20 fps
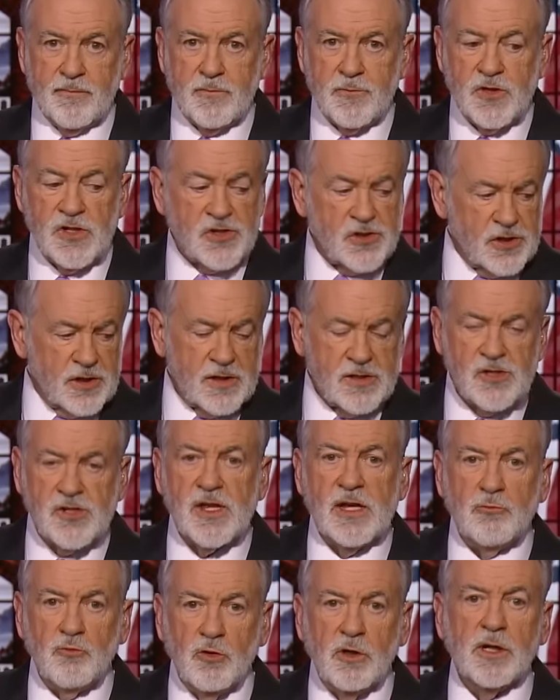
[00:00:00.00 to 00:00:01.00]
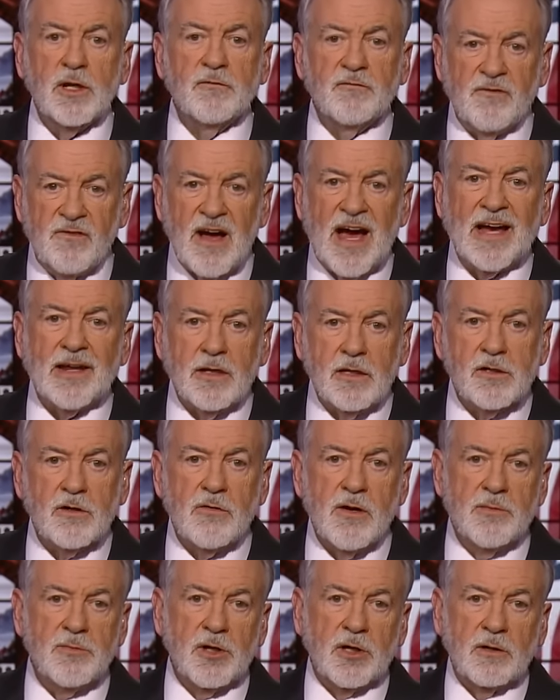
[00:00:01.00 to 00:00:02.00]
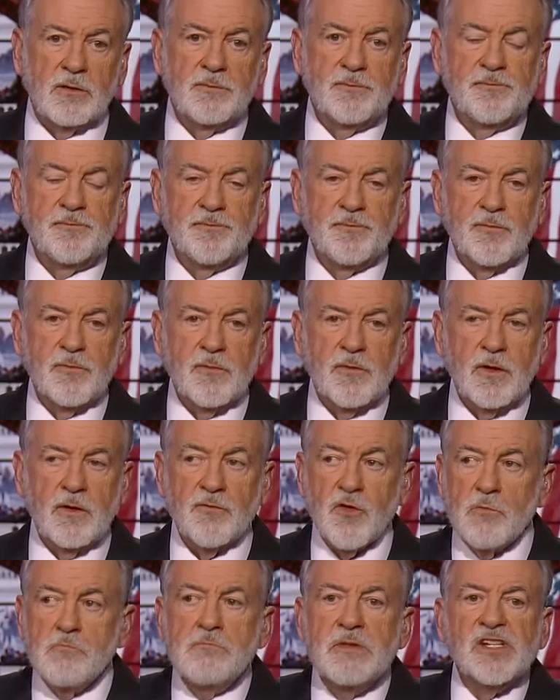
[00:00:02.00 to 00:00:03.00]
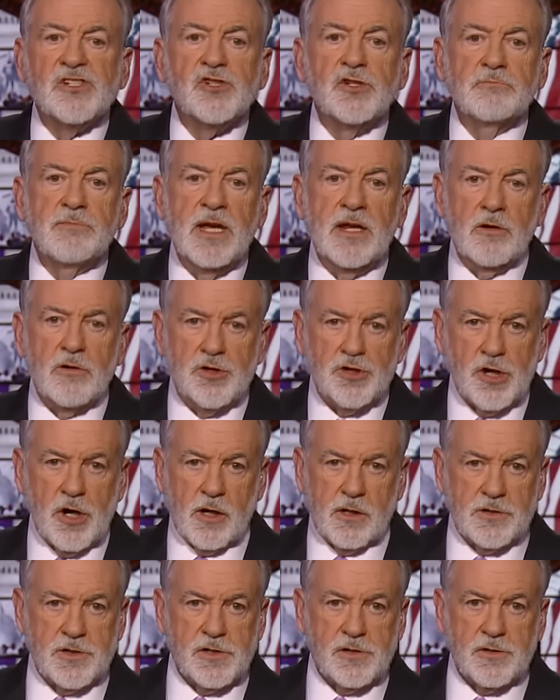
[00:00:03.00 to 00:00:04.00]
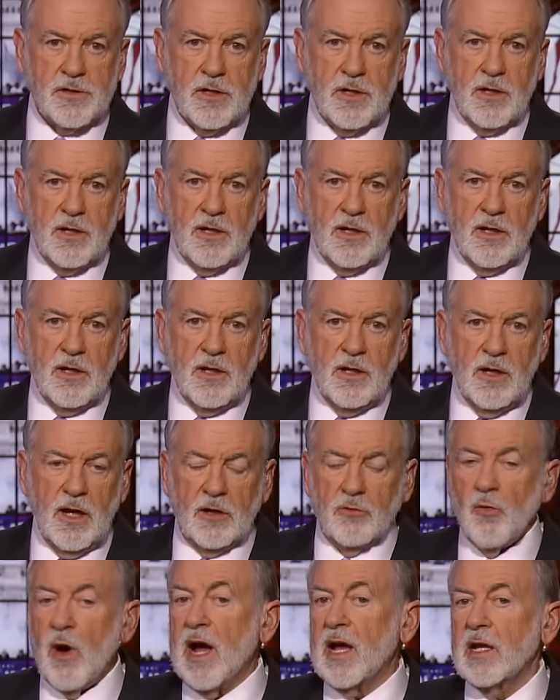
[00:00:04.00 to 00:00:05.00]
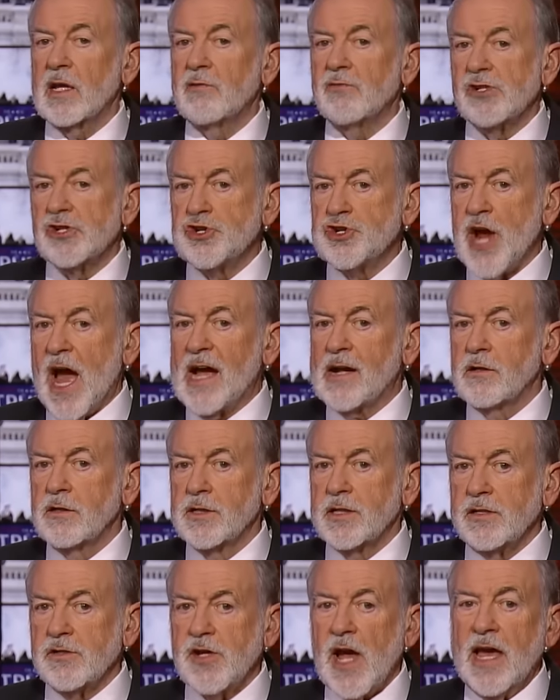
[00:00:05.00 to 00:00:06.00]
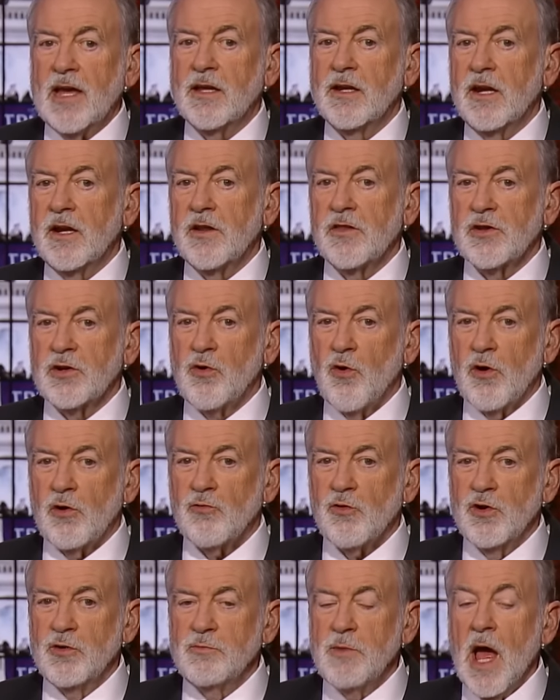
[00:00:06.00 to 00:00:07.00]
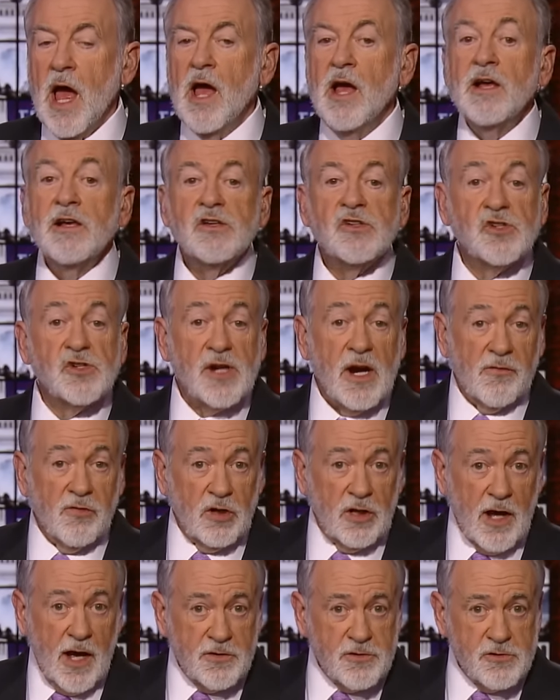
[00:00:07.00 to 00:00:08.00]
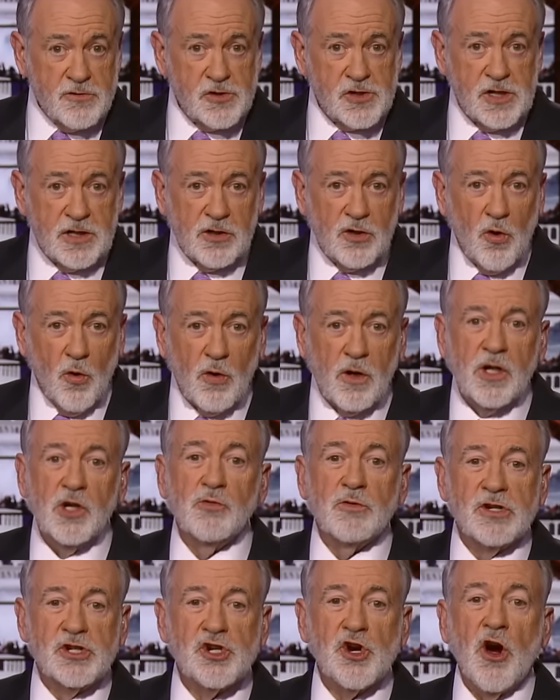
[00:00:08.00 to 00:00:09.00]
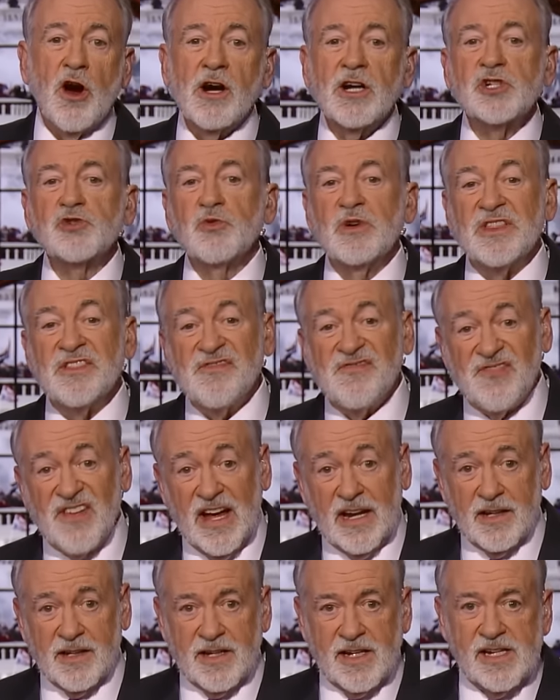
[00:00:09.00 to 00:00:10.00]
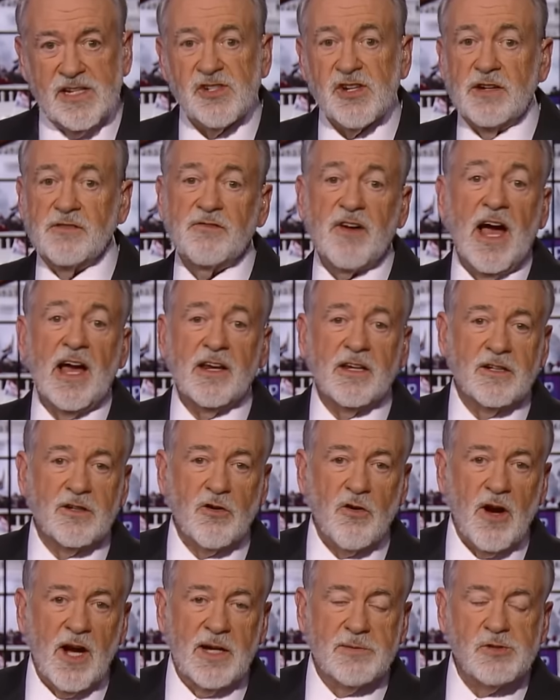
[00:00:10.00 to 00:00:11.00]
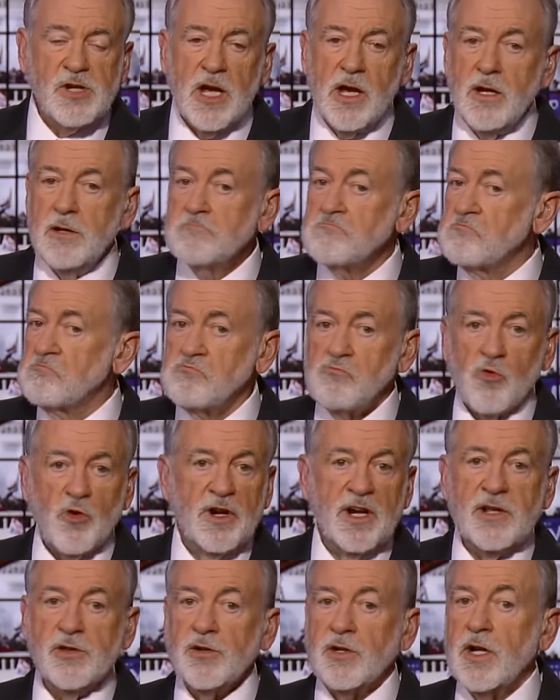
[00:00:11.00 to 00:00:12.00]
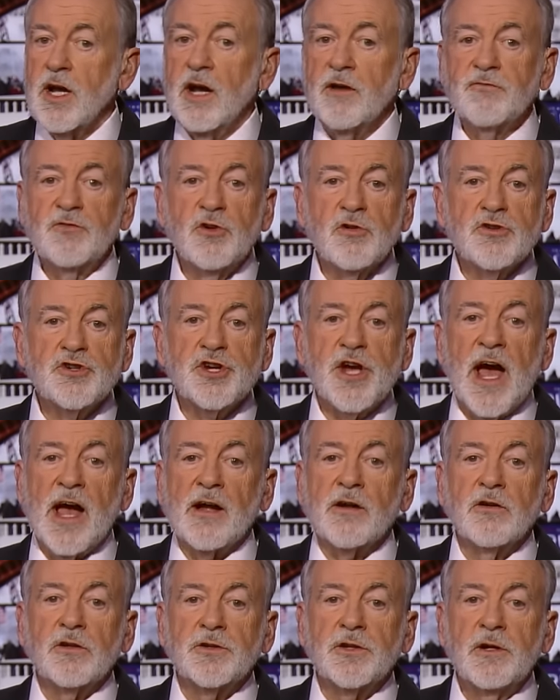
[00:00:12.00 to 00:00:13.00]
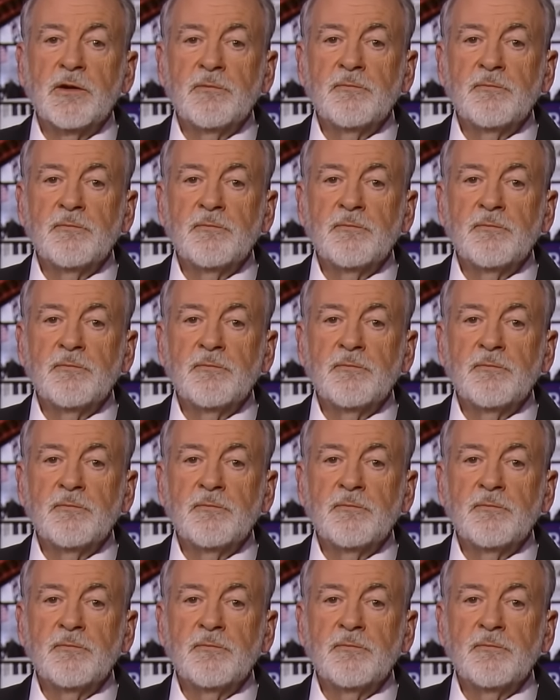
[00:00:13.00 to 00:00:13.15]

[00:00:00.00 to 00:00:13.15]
just as they would a violent criminal, for misdemeanor charges. And while he was shackled and taken into the courtroom, several others in court who were charged with felonies and violent crimes were neither cuffed nor shackled.